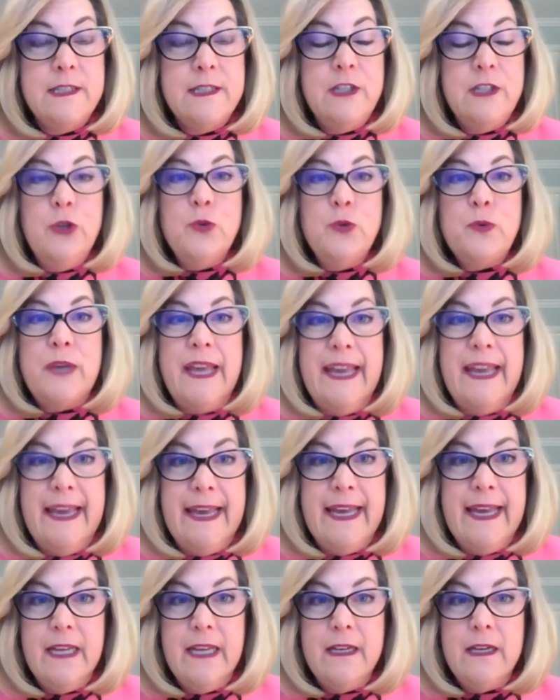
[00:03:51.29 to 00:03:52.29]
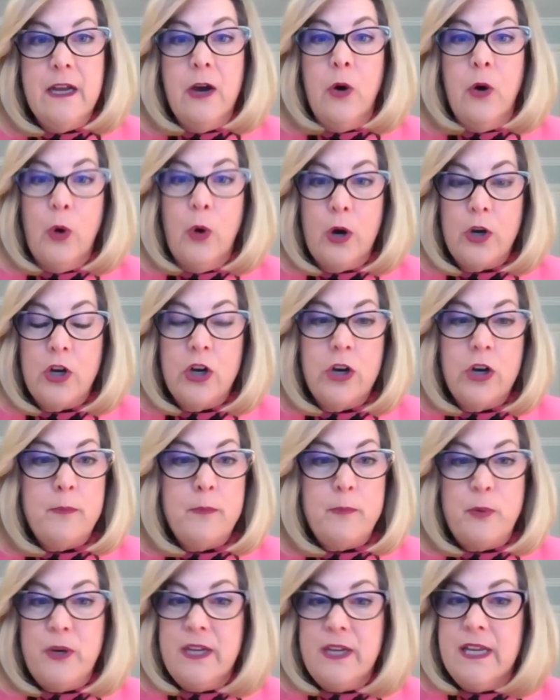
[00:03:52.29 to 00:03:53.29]
You can order
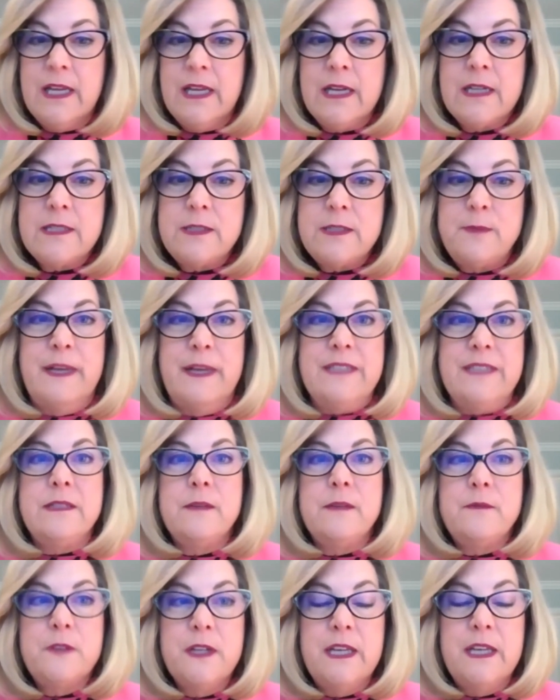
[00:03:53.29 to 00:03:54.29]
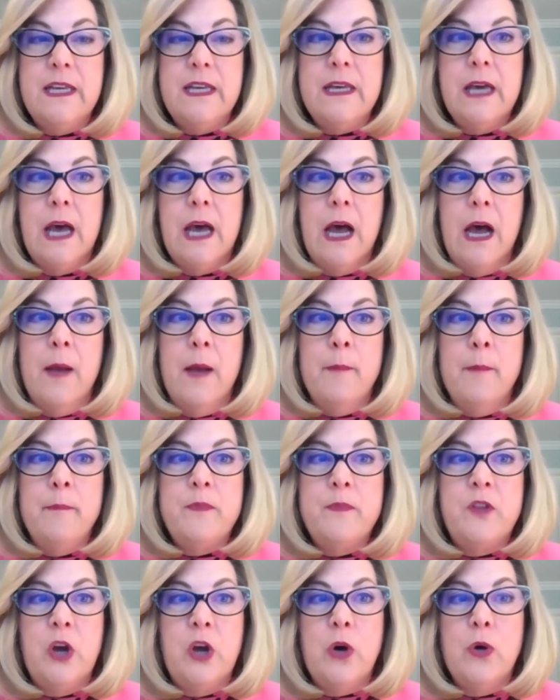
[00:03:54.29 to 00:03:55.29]
pretty inexpensively
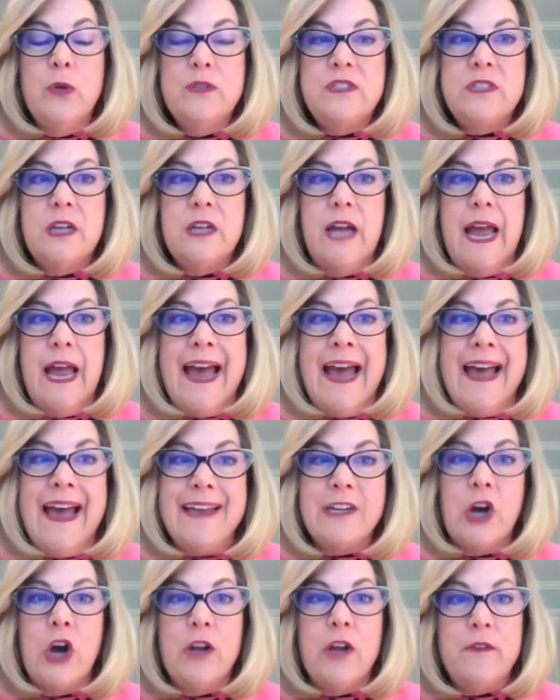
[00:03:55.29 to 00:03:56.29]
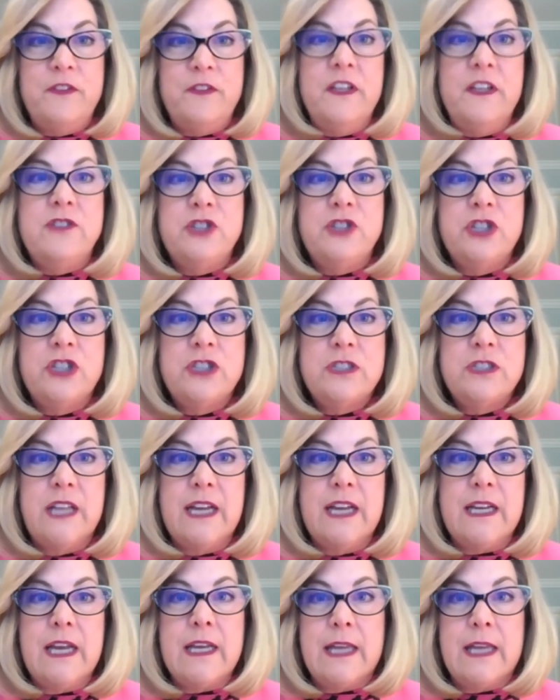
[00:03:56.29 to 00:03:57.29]
those add-on features,
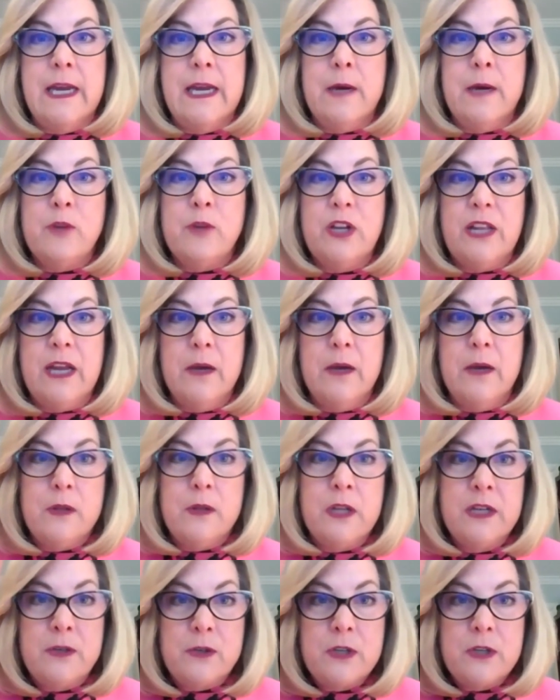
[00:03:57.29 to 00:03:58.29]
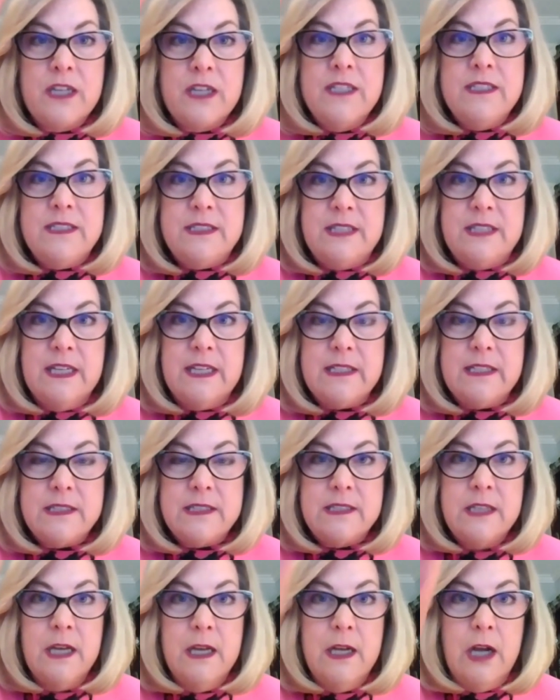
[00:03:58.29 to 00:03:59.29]
like a camera that literally sits
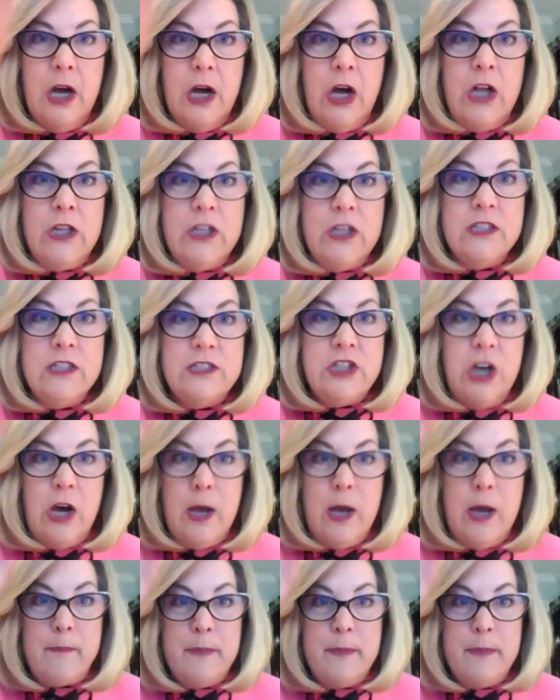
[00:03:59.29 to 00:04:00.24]
on the top